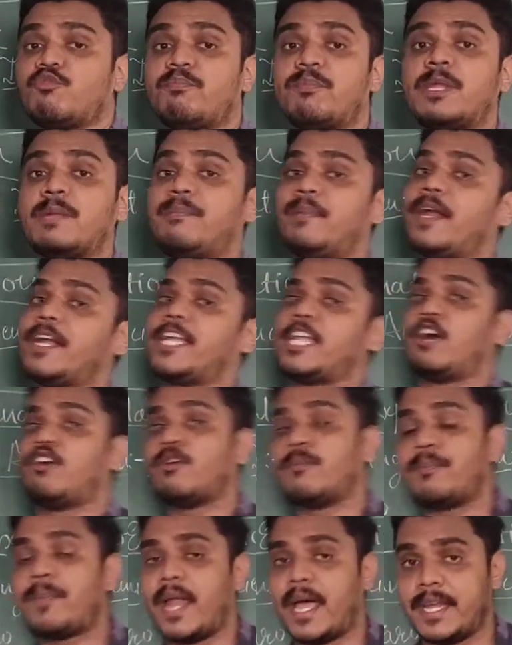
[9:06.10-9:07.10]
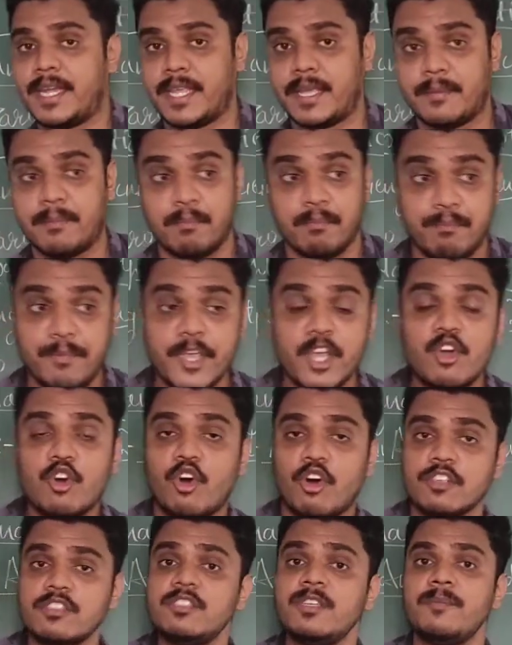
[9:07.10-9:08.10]
to prepare town planning?
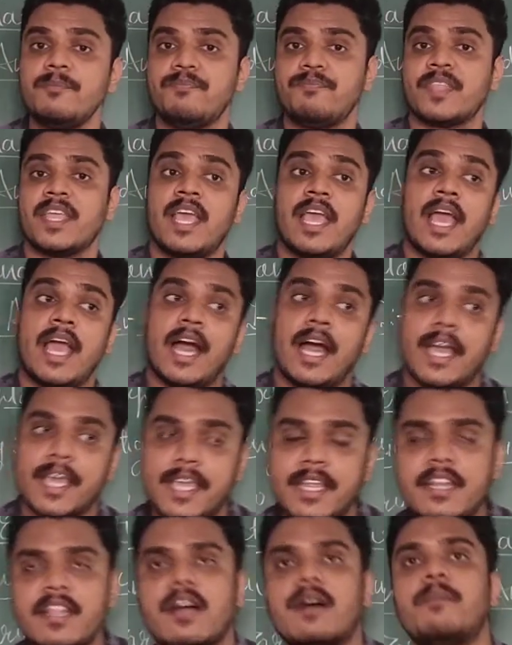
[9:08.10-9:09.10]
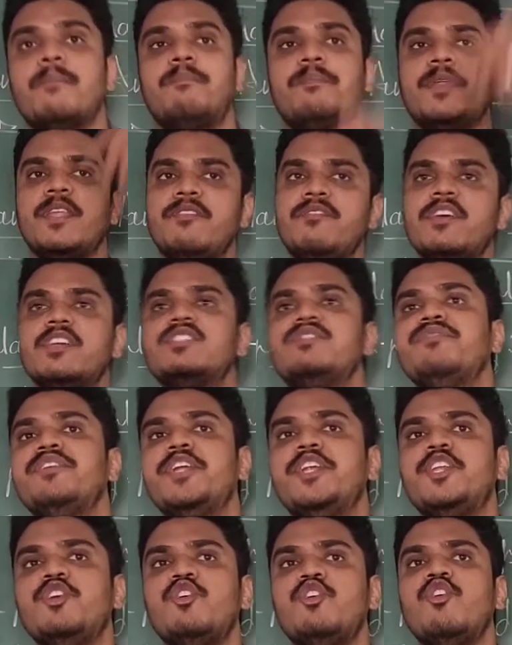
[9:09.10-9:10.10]
Because in a previous
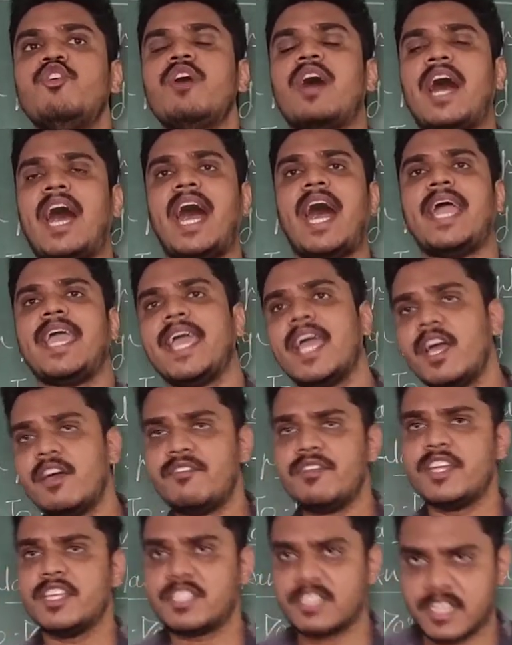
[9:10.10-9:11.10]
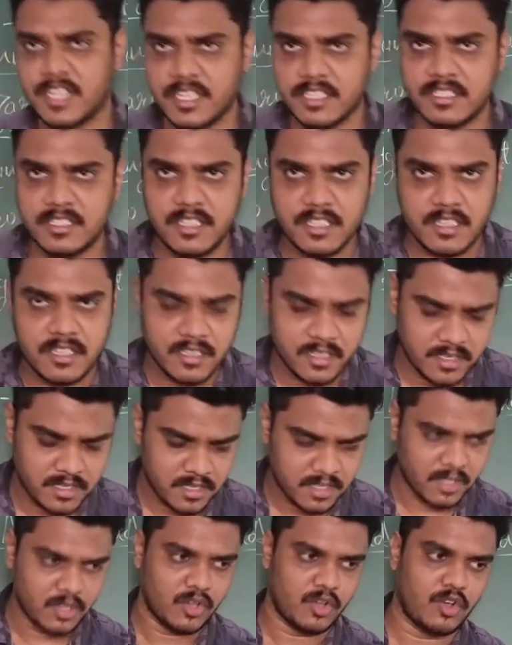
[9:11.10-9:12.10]
video I have discussed.
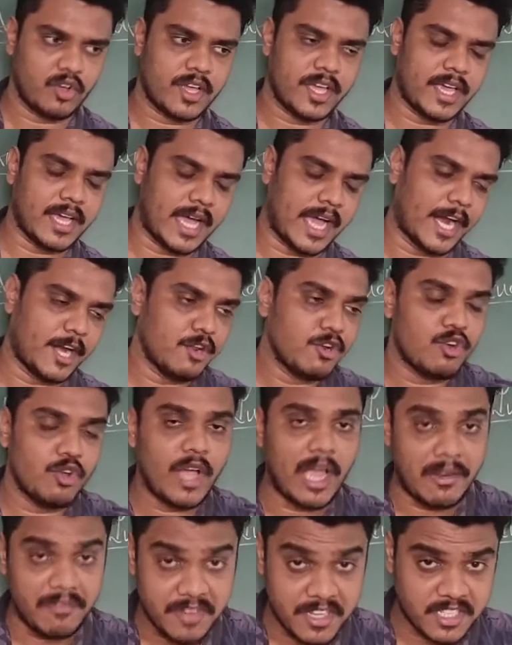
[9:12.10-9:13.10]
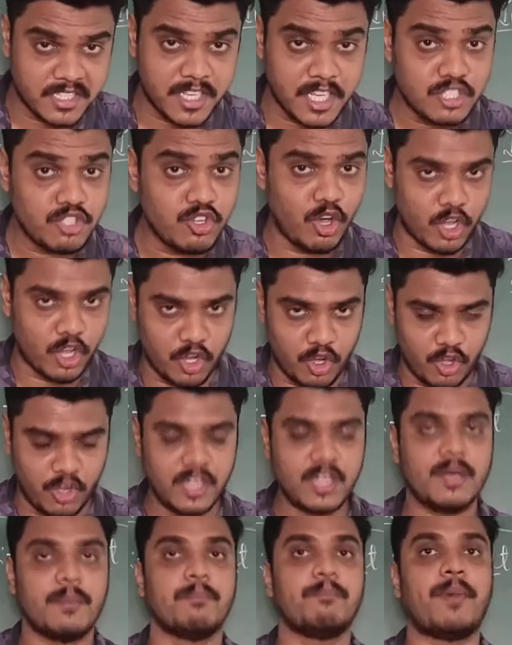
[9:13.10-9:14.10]
Okay, I don't know I have discussed or
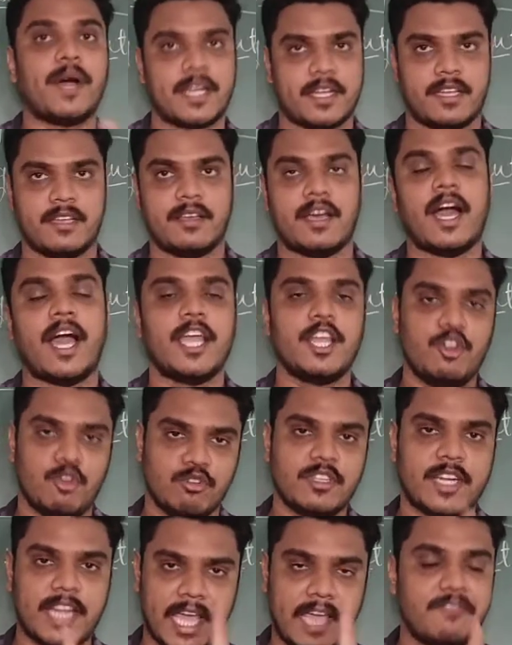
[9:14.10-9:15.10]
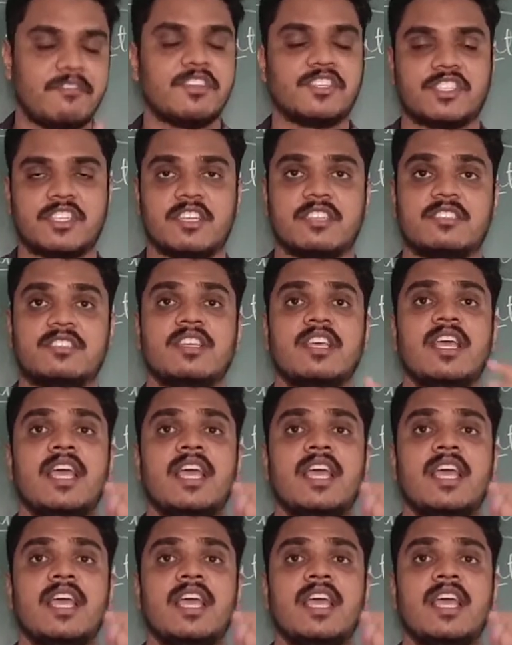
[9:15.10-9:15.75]
not, but I know that I have discussed